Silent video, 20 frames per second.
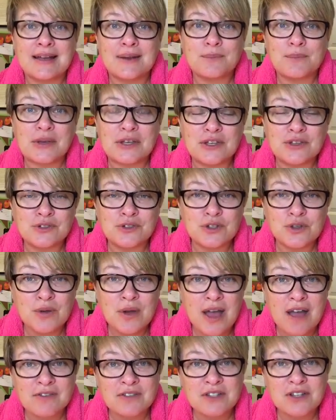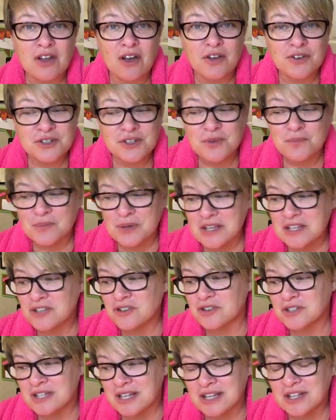But you do have to also be
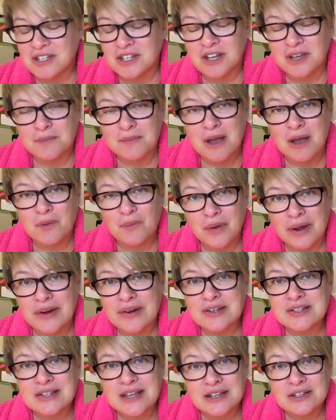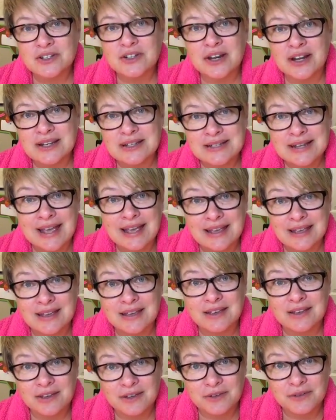strategic about where is that train
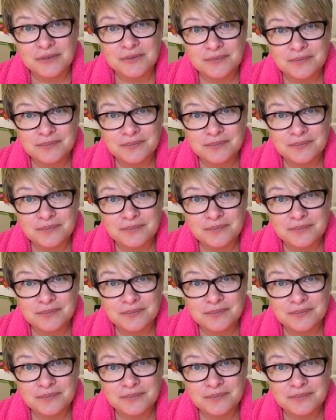taking you.